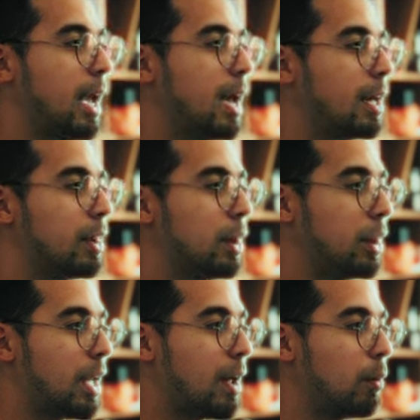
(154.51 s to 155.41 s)
and
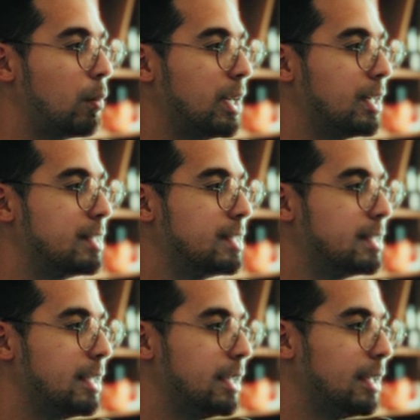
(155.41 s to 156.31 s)
that we can
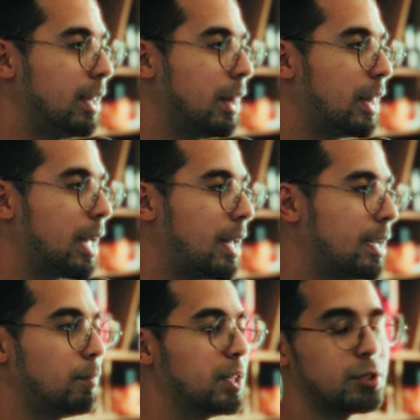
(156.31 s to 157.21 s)
see
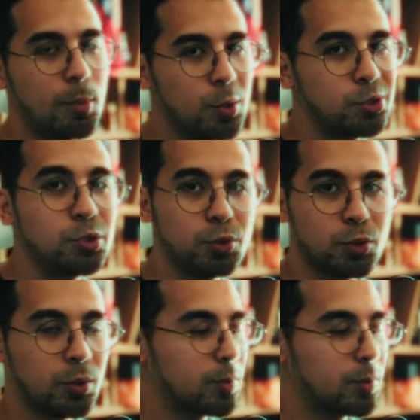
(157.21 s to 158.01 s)
that it's almost neutral.